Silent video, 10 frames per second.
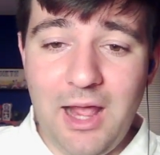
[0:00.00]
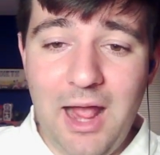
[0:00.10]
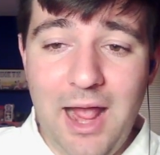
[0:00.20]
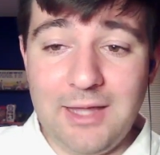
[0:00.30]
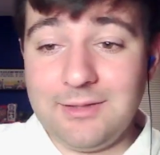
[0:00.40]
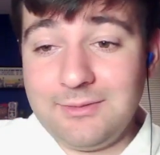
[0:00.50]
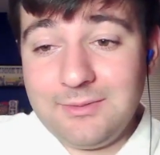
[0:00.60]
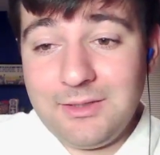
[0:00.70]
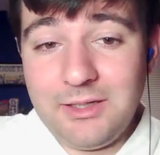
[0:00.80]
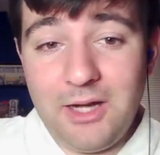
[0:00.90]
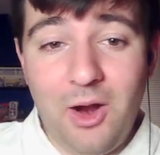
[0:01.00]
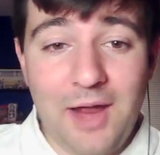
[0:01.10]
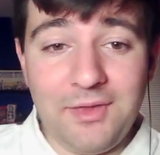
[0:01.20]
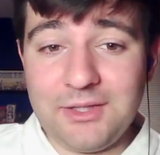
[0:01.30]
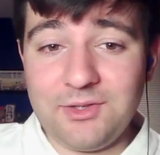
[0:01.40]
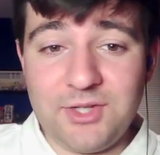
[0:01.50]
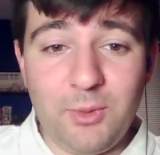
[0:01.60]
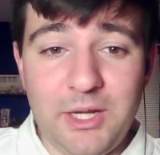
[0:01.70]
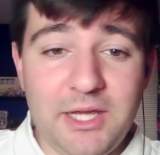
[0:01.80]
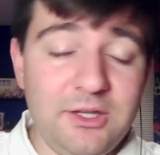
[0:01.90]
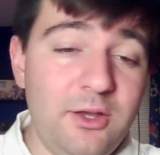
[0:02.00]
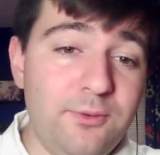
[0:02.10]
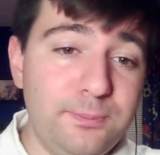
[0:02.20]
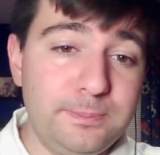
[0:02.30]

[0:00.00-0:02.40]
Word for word: I, you know, I'd like to see what he could do.